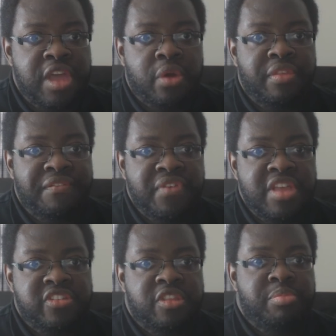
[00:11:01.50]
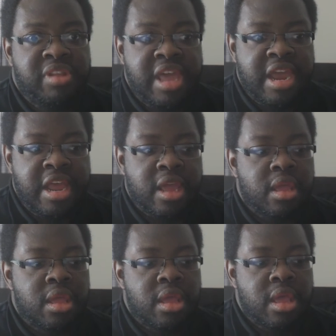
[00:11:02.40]
thing on the face of the planet.
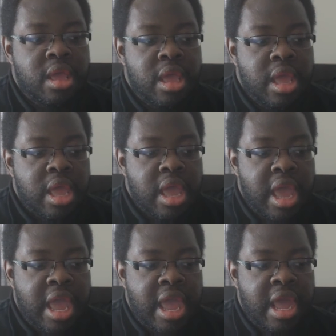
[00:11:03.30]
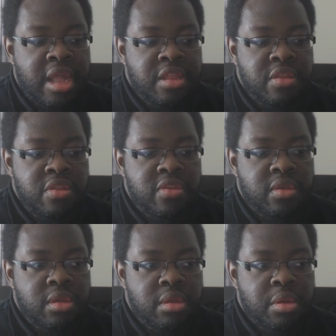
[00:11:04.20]
And
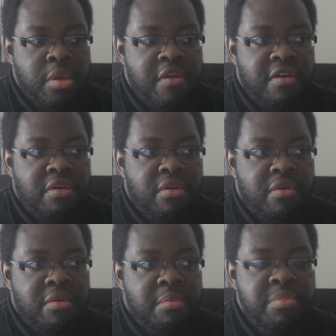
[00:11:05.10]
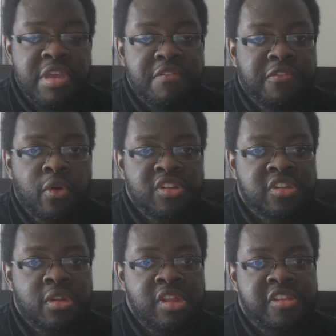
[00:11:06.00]
being forced
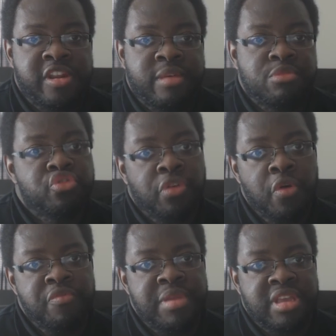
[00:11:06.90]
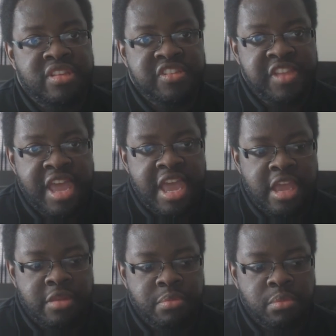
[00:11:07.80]
to listen to them drove me
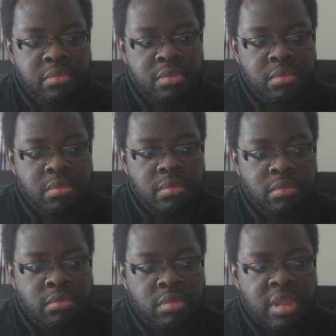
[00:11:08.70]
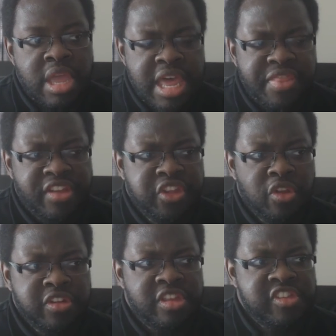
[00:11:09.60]
insane. That's
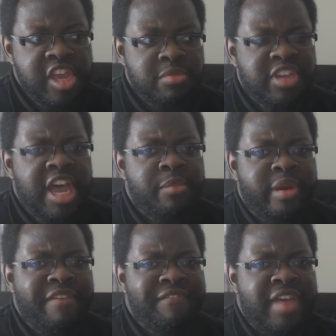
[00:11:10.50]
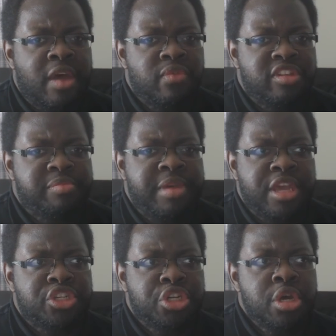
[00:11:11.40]
also the same time that I found this
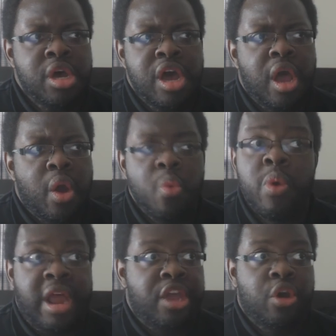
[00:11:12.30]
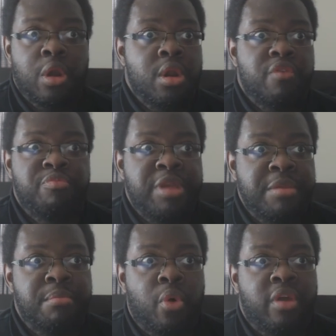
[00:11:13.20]
picture when I couldn't have
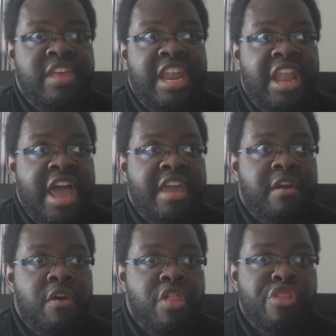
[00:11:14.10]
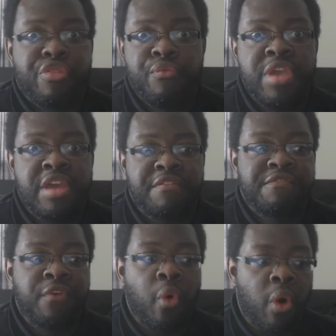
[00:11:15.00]
been more than like 3 and
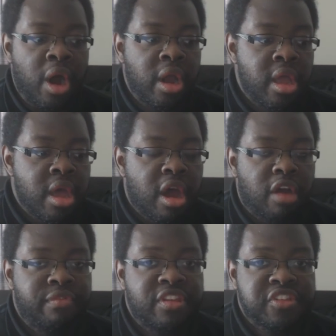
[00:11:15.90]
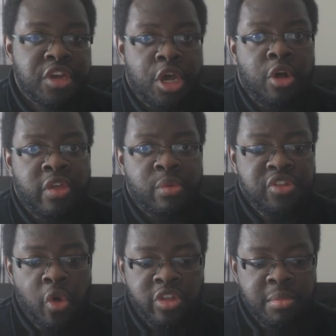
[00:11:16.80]
4 of this girl that
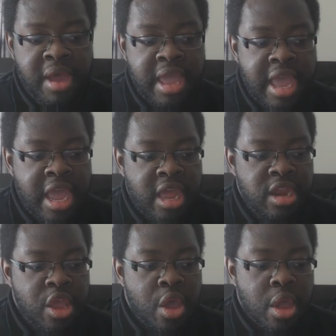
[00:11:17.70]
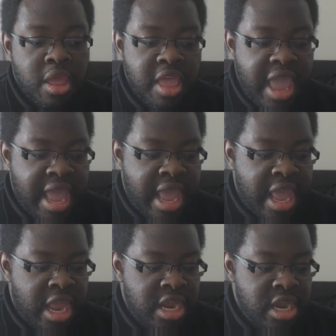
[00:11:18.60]
was holding my hand.
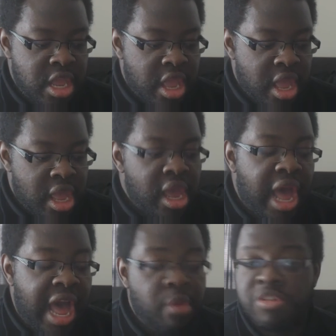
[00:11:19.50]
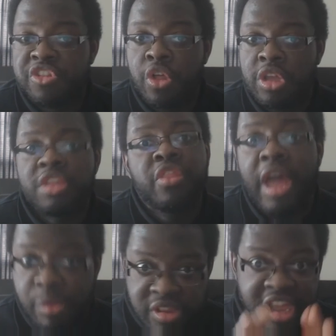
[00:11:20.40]
And I was
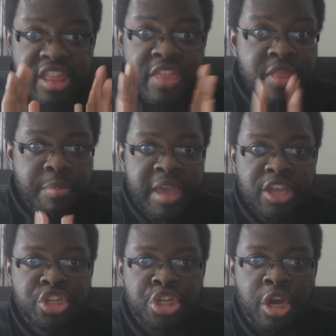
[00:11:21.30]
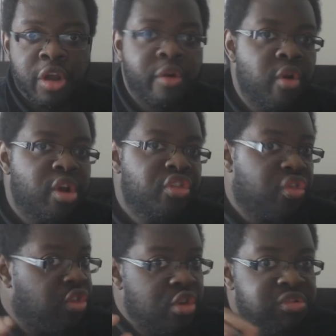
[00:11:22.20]
in the picture,
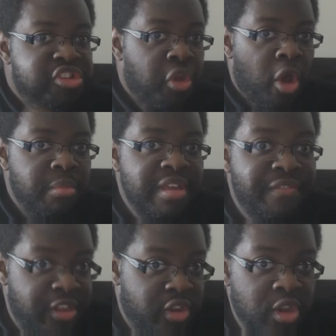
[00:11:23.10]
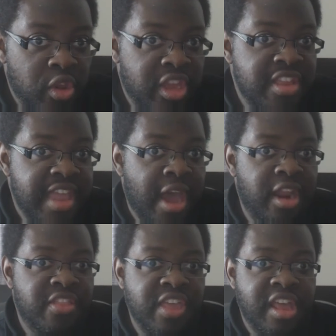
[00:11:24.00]
you saw me physically looking down
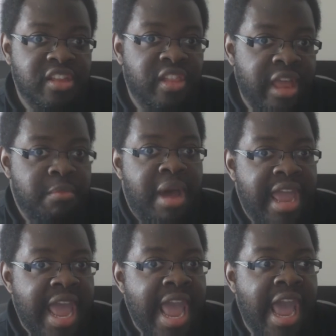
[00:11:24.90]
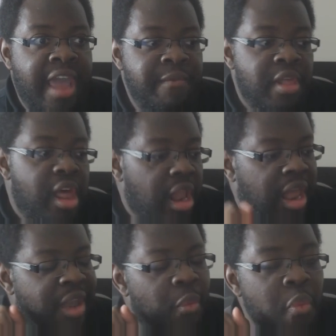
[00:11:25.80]
at my hand.
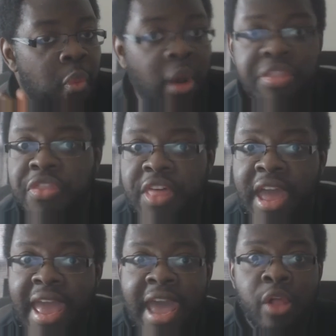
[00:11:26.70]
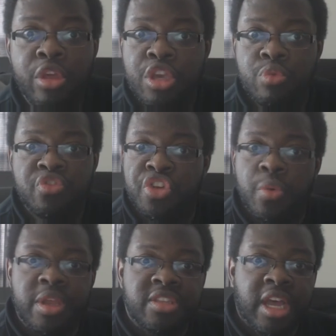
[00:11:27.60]
Like, what the hell are you
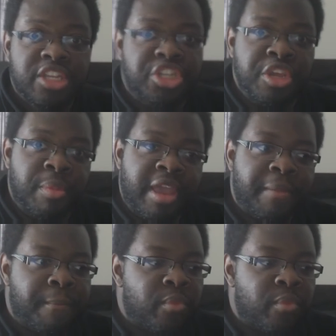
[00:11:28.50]
doing touching me?